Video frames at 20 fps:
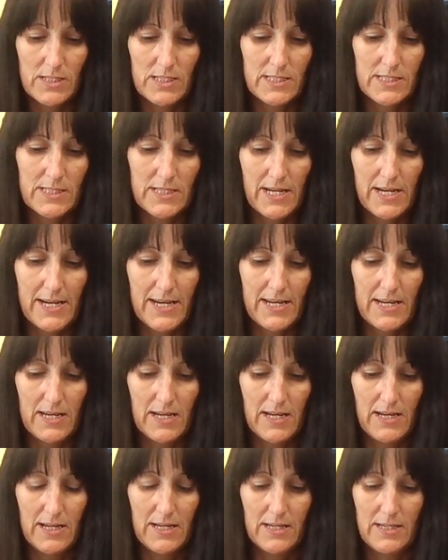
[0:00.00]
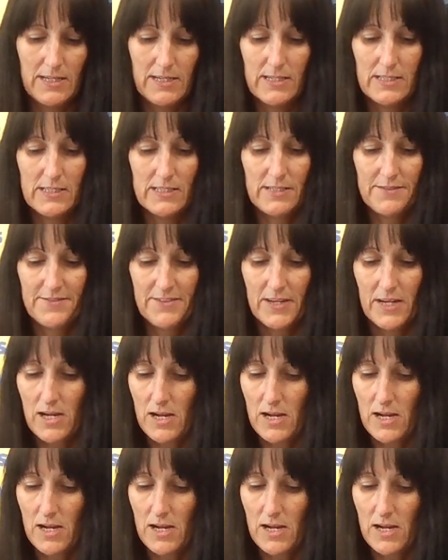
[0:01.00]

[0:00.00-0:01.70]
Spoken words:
the side, different